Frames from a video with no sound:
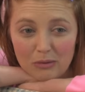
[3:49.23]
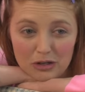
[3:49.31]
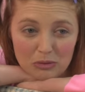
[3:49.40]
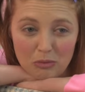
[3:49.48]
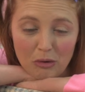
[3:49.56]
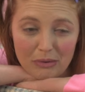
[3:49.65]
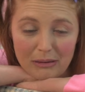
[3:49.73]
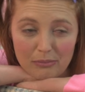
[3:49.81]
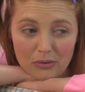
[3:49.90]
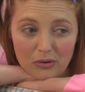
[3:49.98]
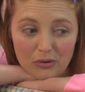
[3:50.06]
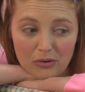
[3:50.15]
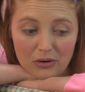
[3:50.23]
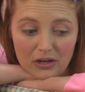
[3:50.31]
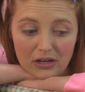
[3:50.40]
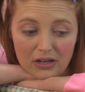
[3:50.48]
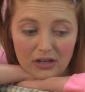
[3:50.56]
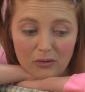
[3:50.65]
wish more people
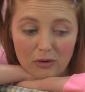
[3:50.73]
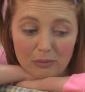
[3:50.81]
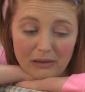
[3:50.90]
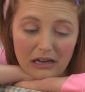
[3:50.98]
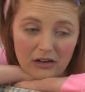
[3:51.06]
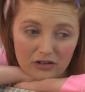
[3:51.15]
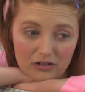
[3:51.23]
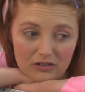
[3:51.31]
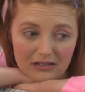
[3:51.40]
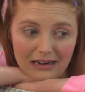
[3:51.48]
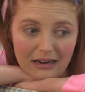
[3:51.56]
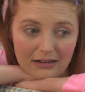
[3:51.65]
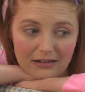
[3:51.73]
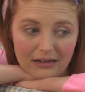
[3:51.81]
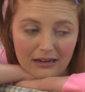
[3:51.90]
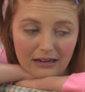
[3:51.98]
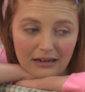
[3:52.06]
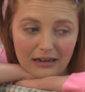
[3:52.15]
would be
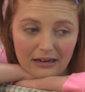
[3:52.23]
understanding